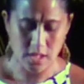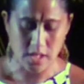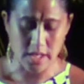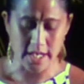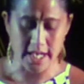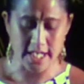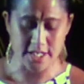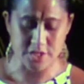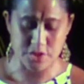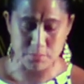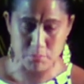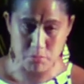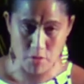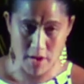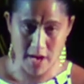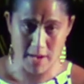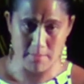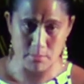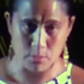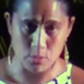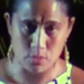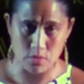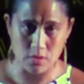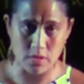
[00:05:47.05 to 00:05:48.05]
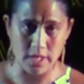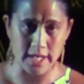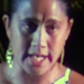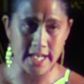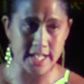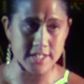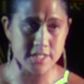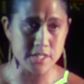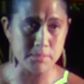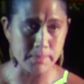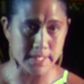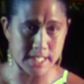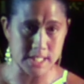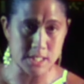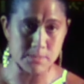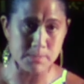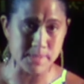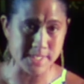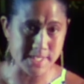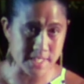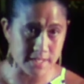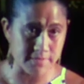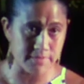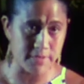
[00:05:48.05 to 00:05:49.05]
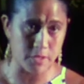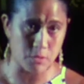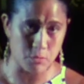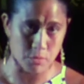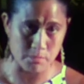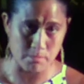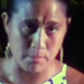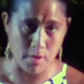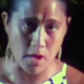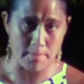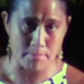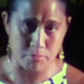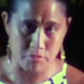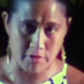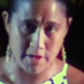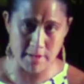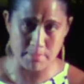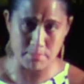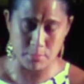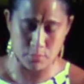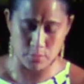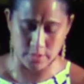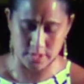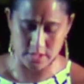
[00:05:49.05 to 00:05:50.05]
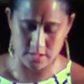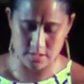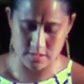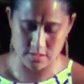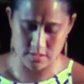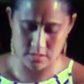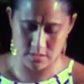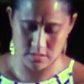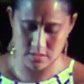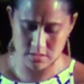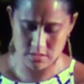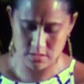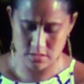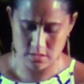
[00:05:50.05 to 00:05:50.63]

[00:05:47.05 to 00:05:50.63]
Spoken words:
I had to pray more. I had to be specific with my prayer points.